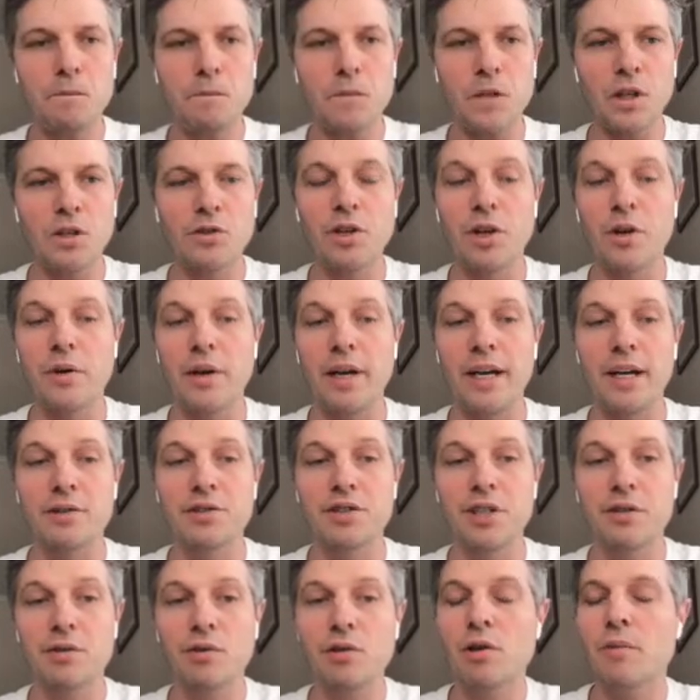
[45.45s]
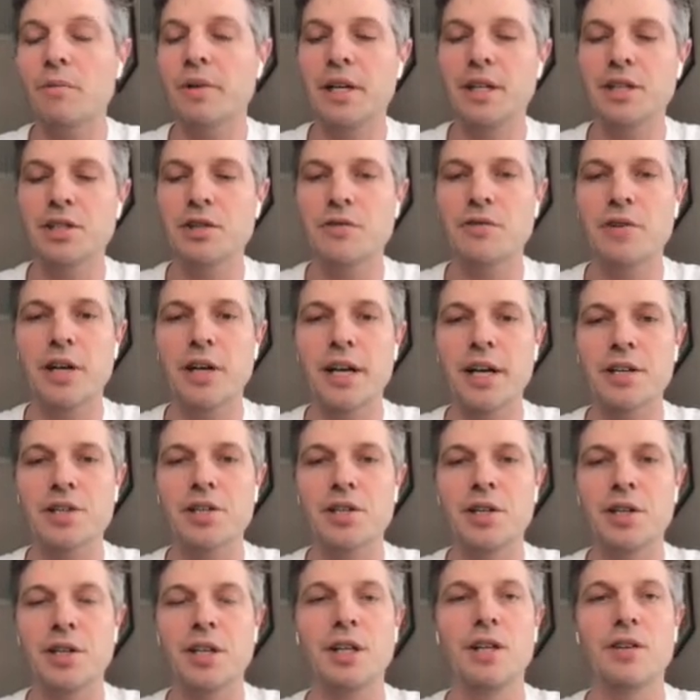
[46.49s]
So our general combination
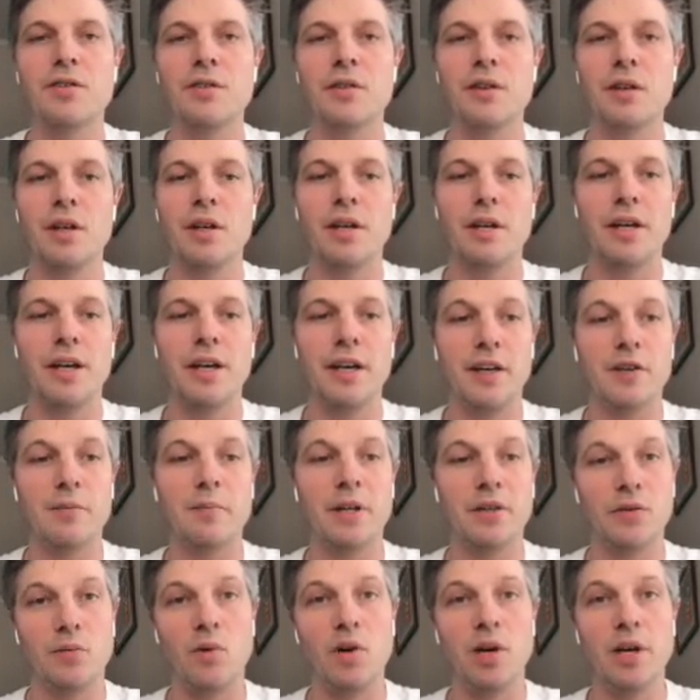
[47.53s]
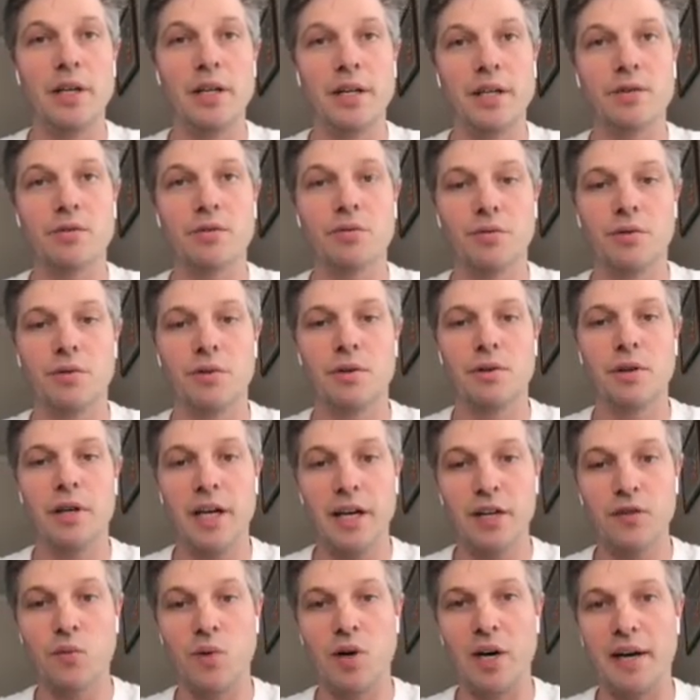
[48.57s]
reaction is X plus Y equals
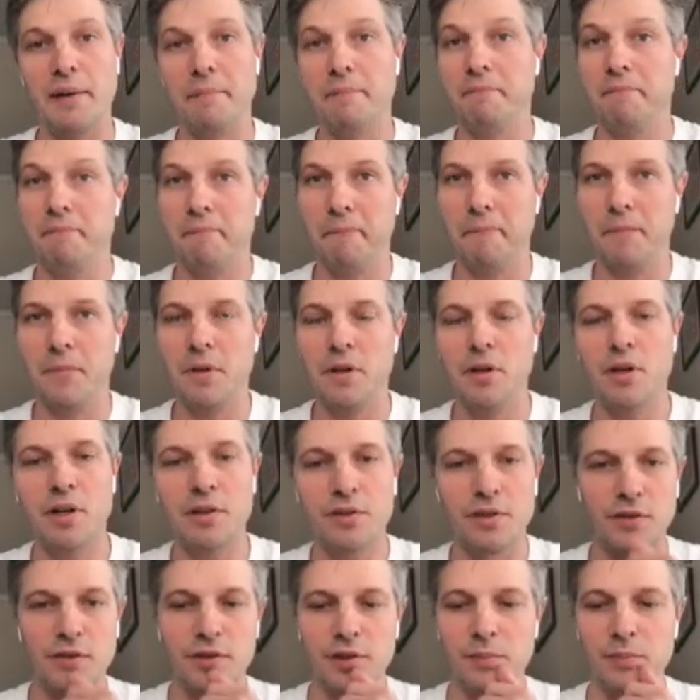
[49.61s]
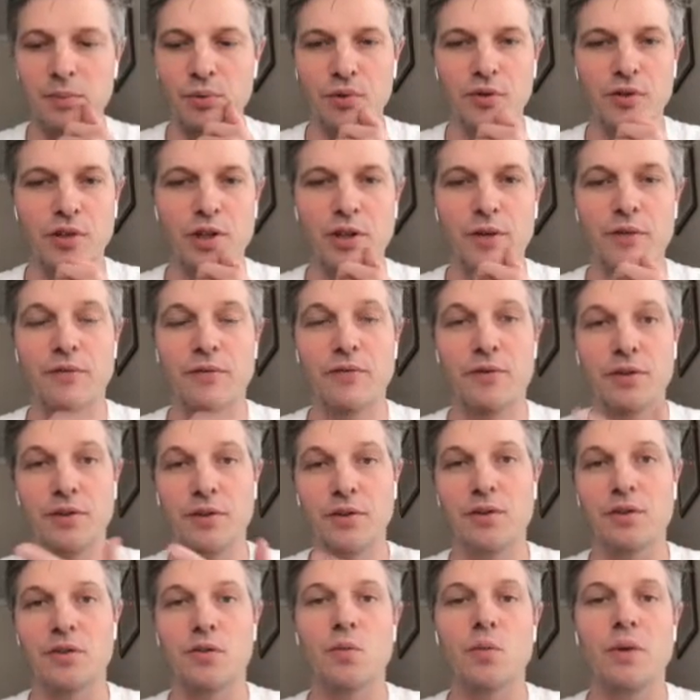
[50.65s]
XY. Nice and simple. So for
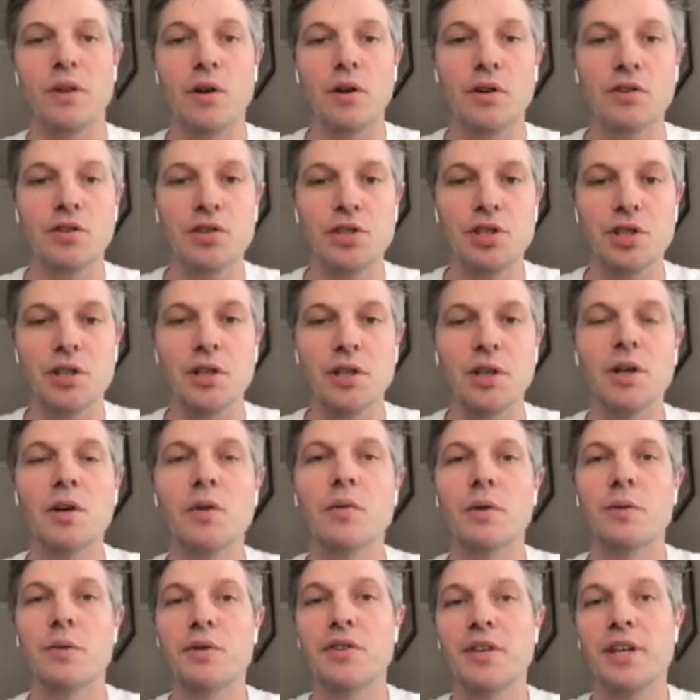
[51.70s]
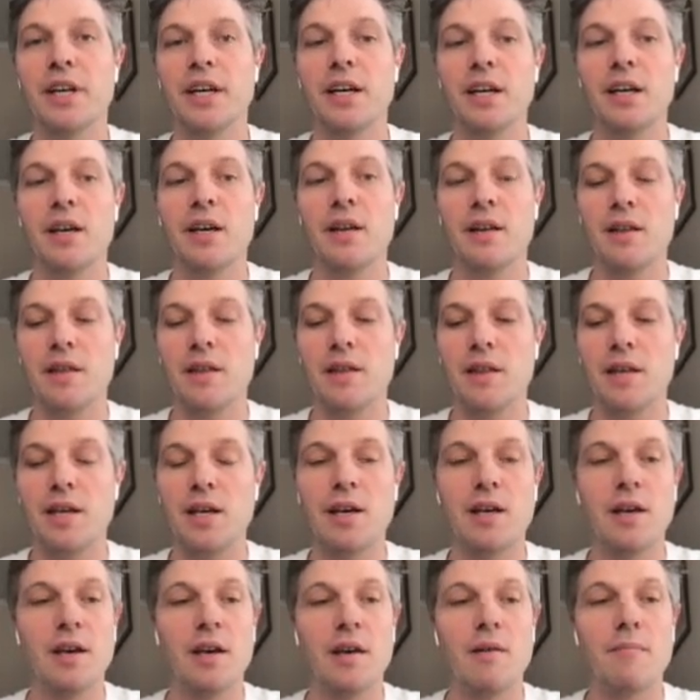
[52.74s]
instance, with oxygen, we would say the
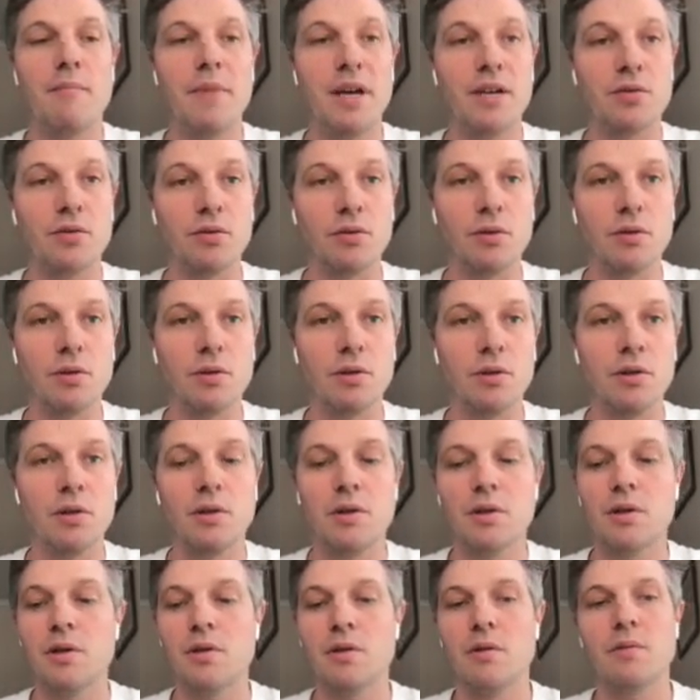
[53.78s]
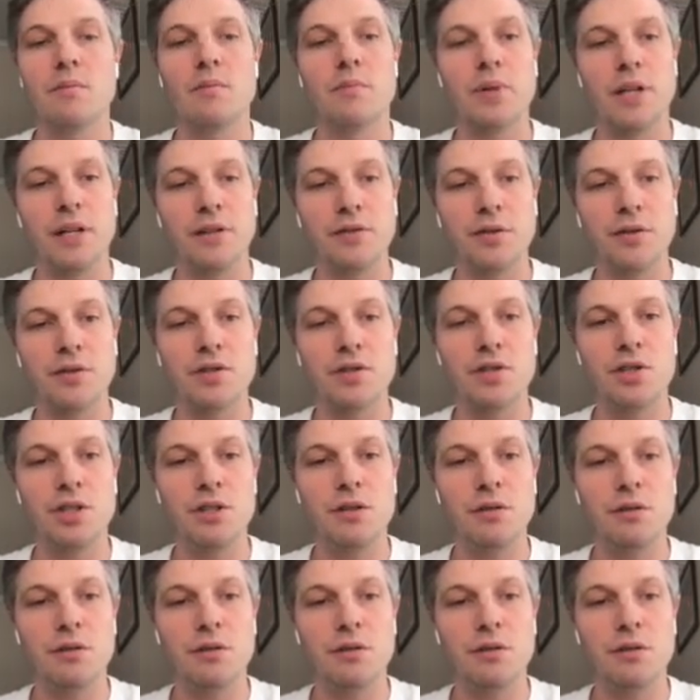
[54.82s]
metal plus oxygen